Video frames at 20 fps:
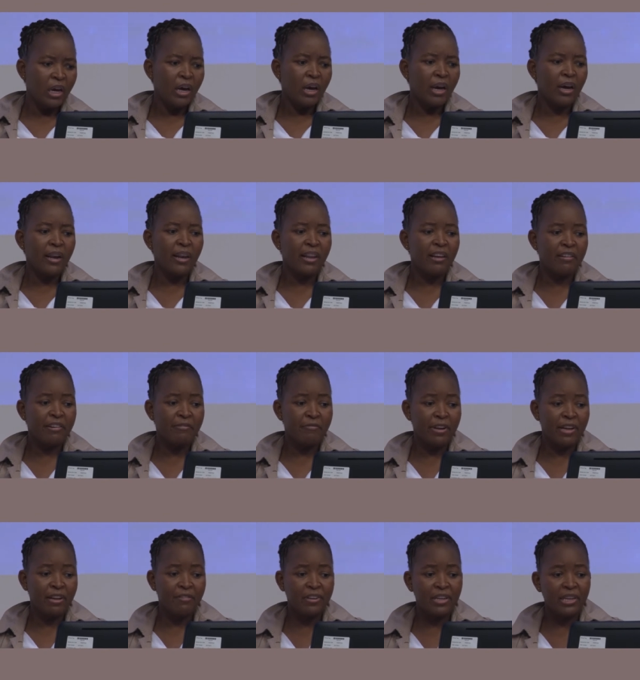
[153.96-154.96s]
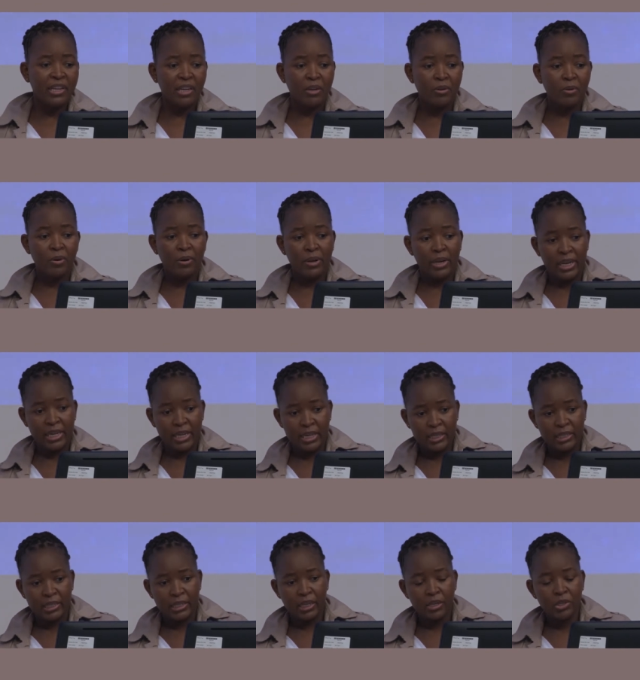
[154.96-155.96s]
uh, uh Lavender and
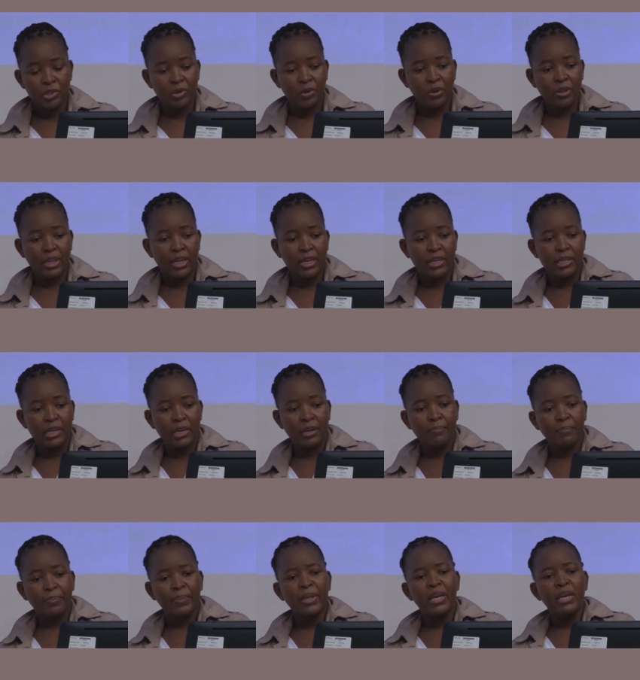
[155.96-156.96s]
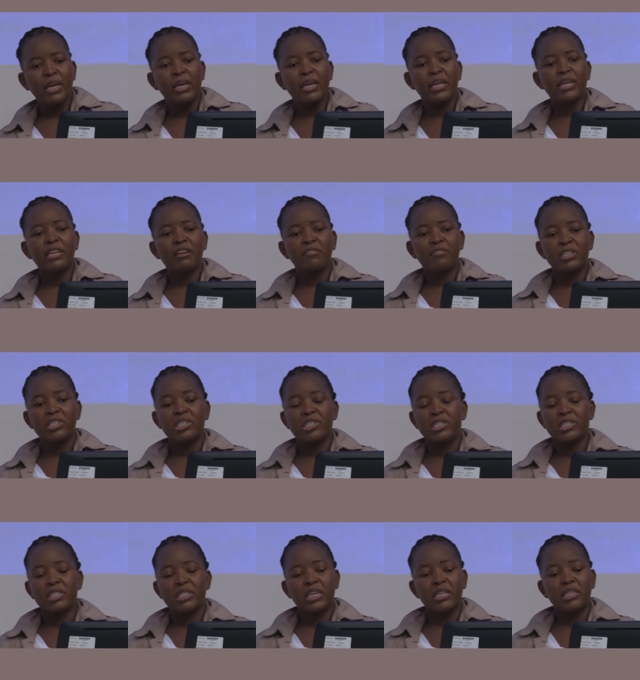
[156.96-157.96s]
colleagues showed that um,
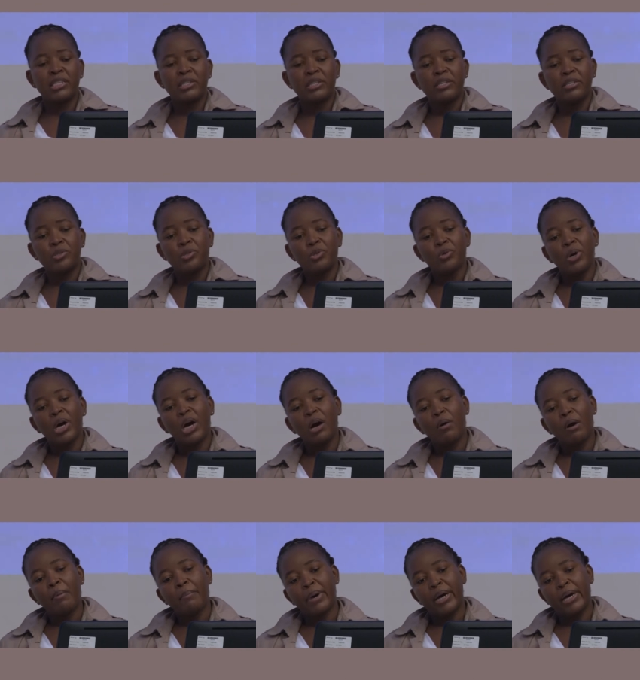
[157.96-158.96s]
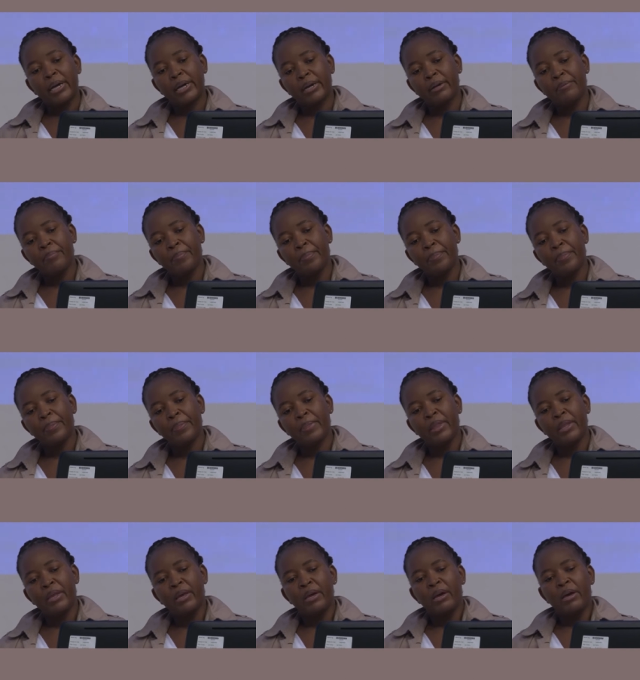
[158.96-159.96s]
interventions at the two-hour marker
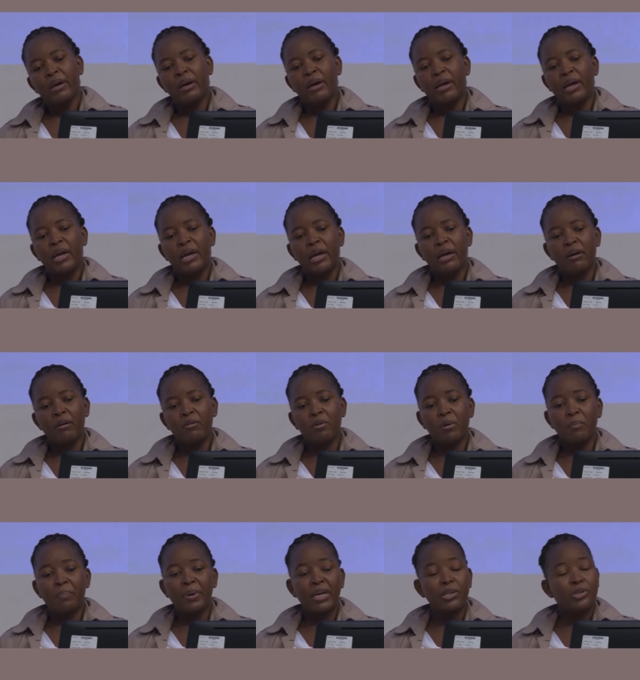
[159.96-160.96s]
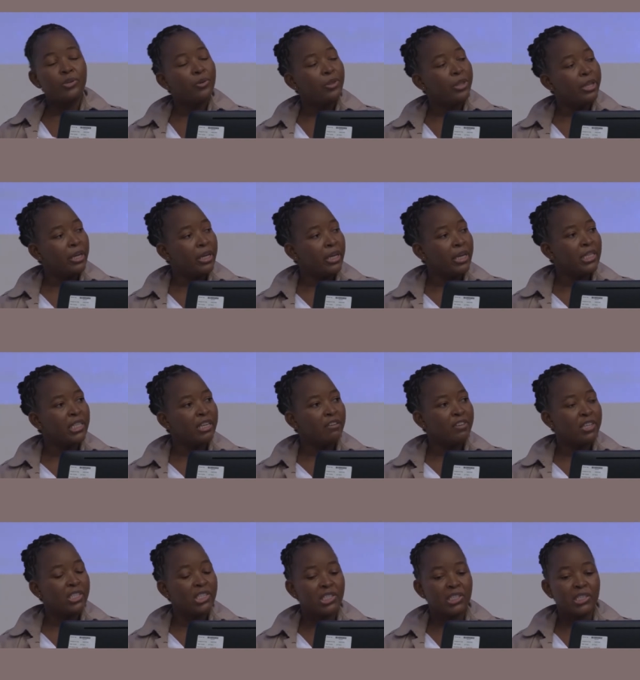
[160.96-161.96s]
compared to the
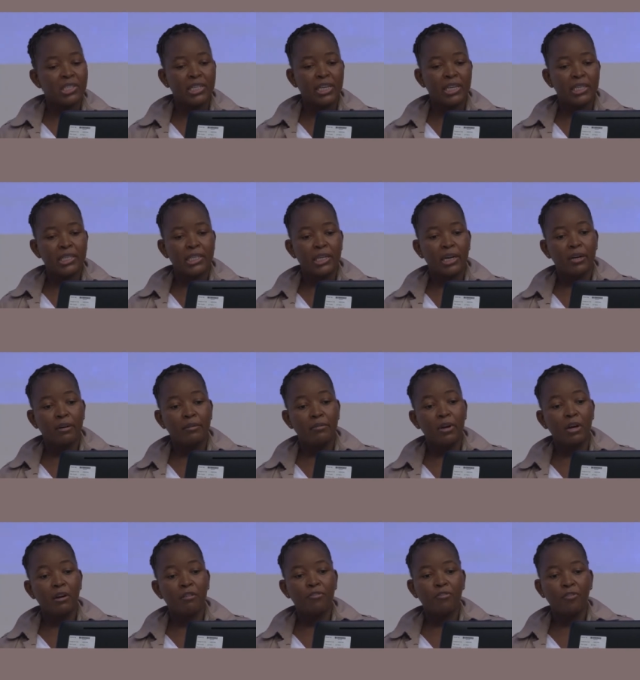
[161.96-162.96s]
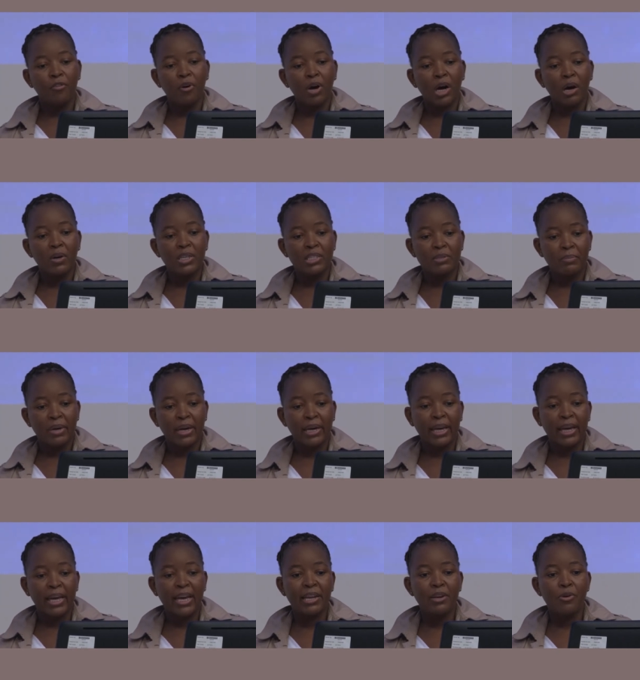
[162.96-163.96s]
interventions at uh, four hours marker
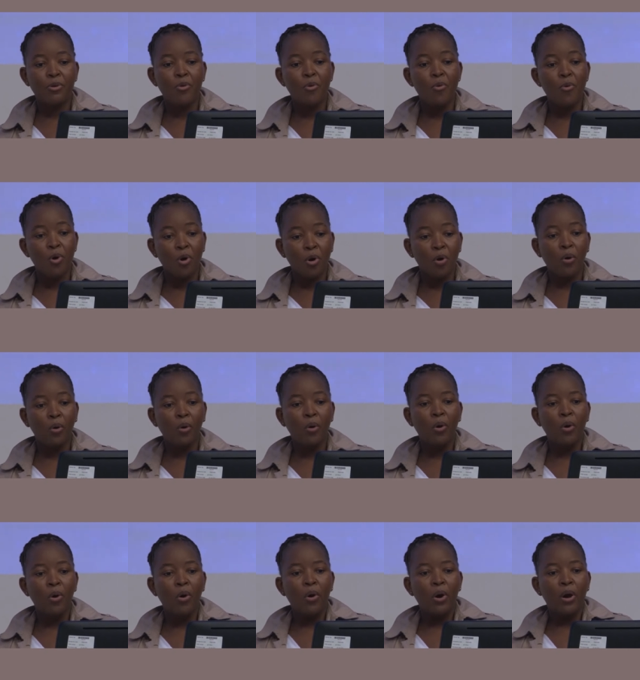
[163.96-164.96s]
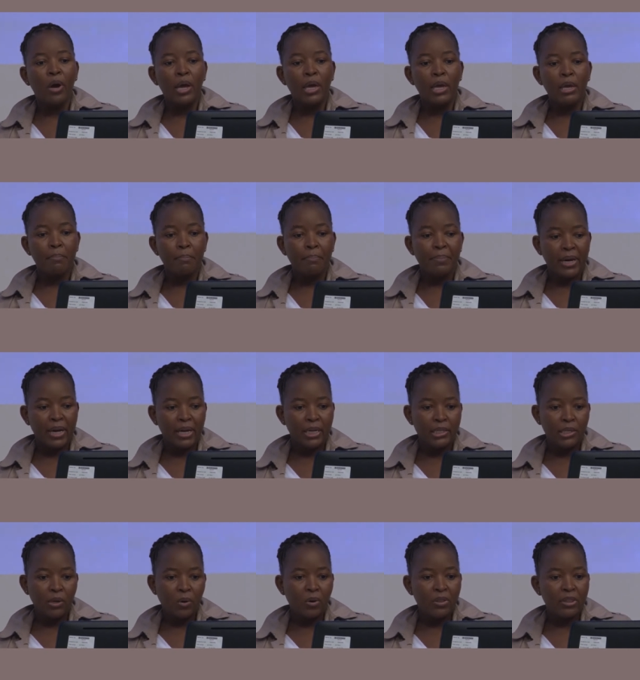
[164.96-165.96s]
had no
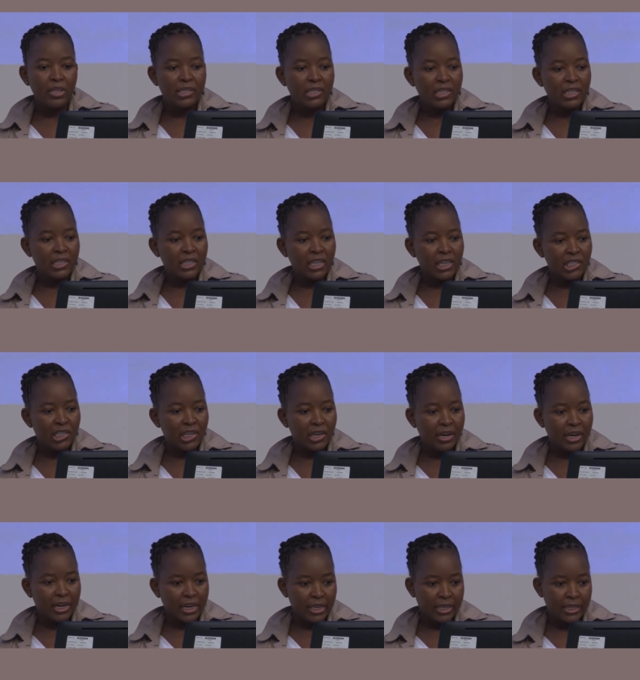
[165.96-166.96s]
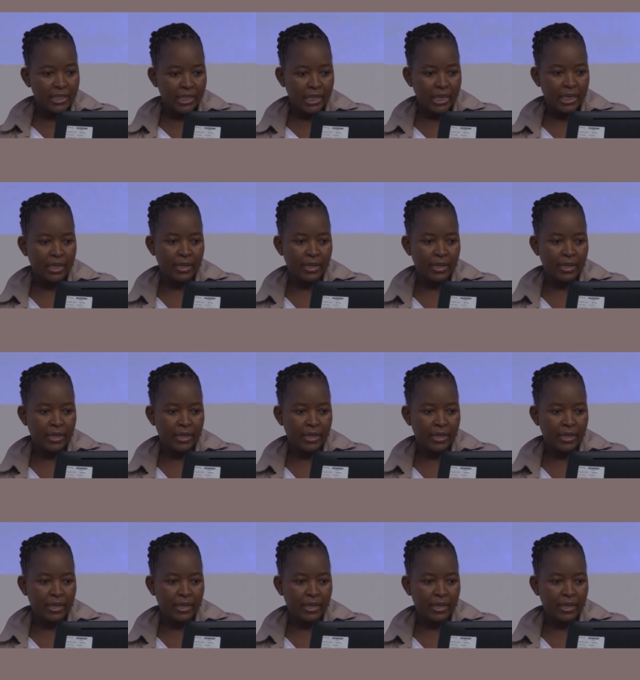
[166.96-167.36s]
impact on the C-section rates.